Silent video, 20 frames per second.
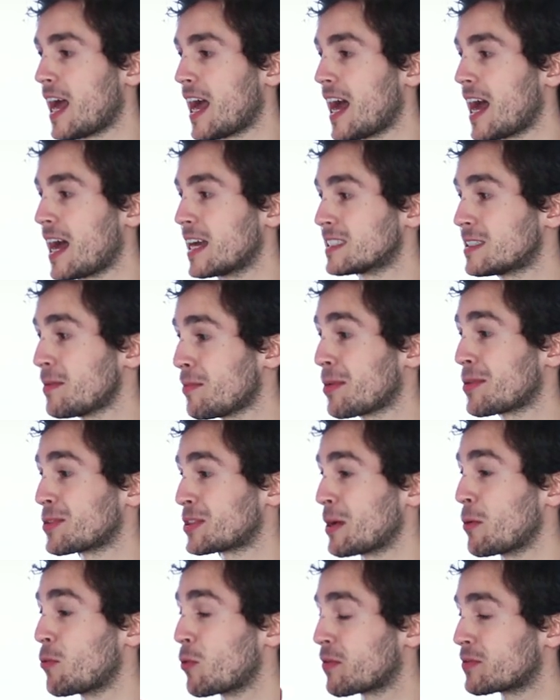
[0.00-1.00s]
uh, simply
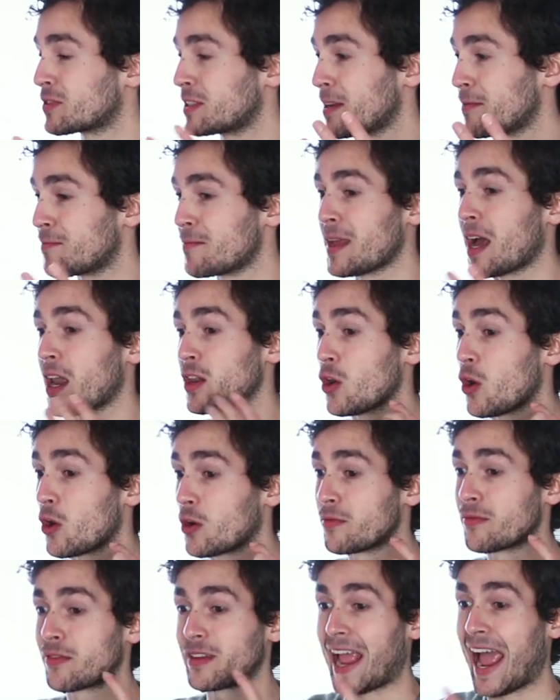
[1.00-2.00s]
because it would have saved me a
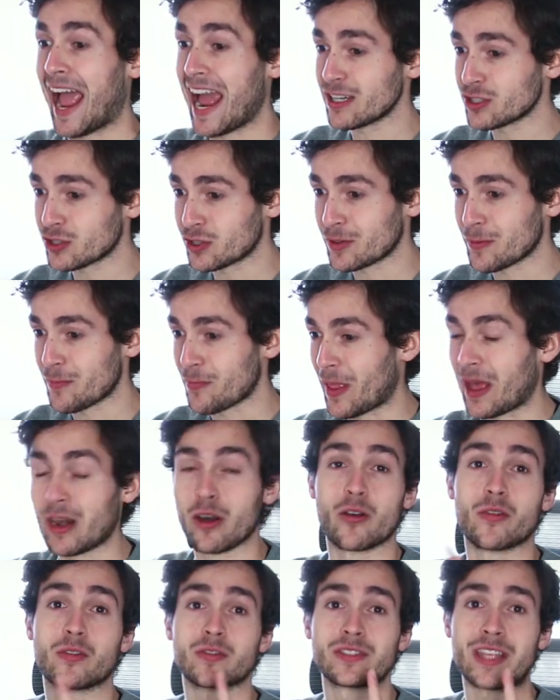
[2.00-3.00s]
lot of cash a
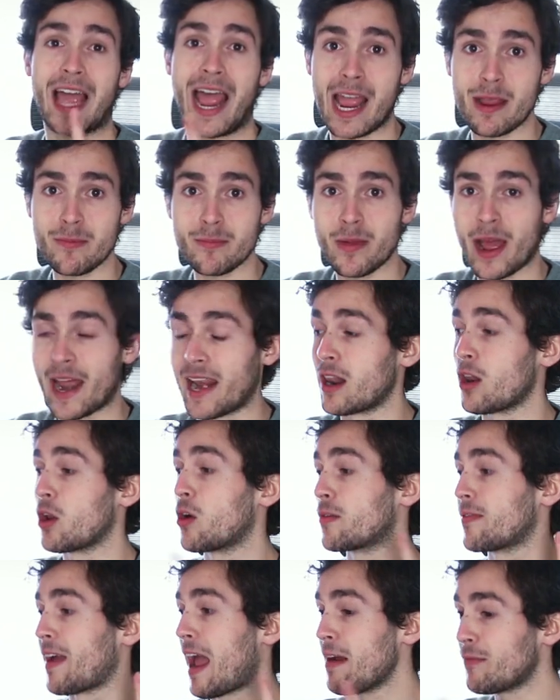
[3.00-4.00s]
lot of time and a
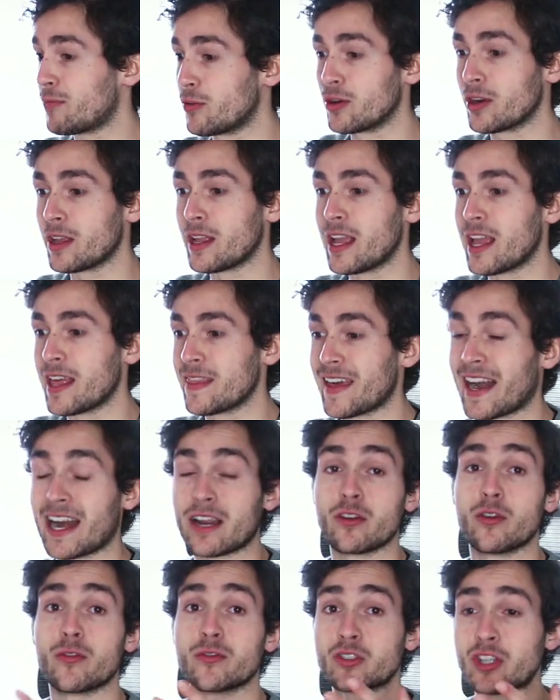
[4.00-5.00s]
lot of effort that I
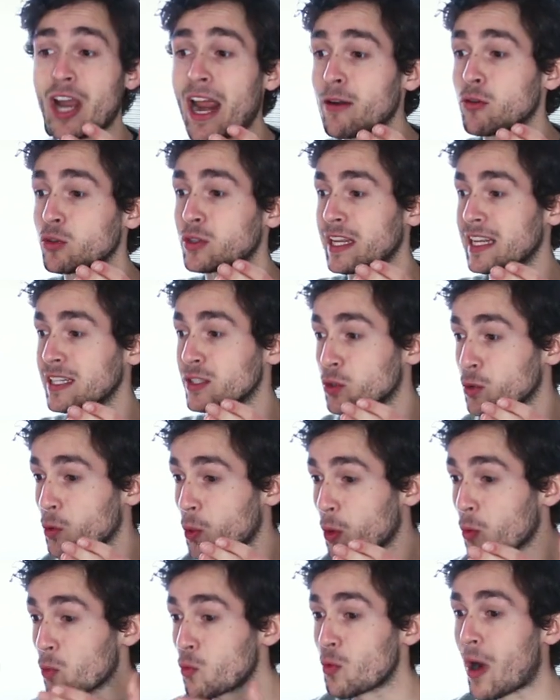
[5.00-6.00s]
could have channeled into
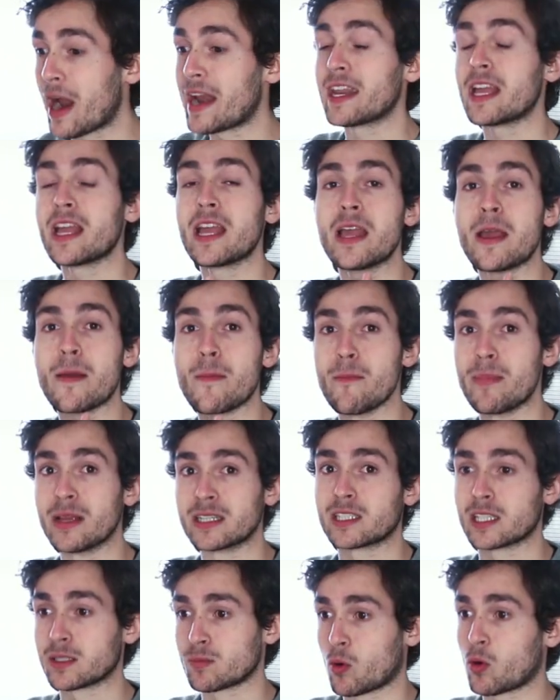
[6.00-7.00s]
the right
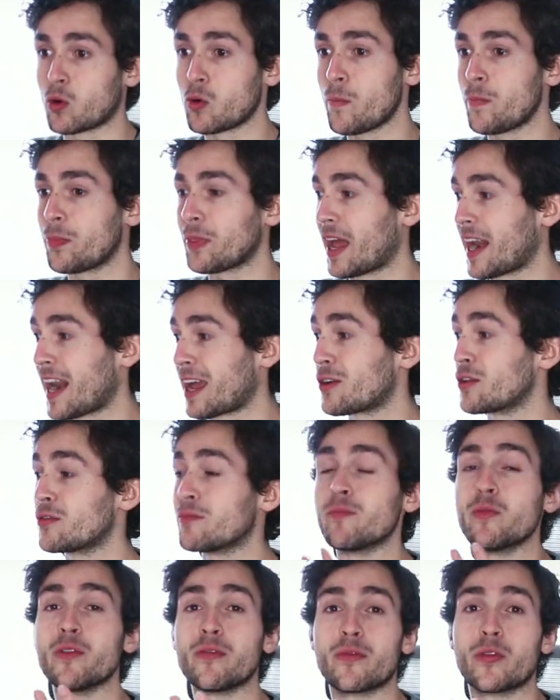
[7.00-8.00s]
business model and I could
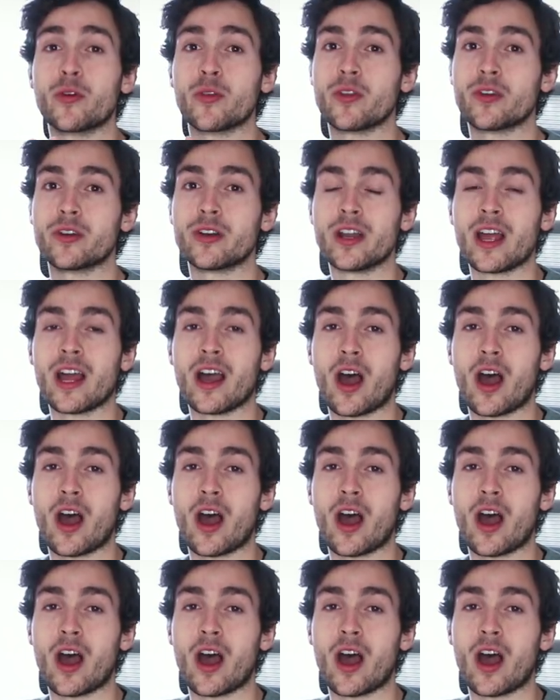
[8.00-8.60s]
have moved further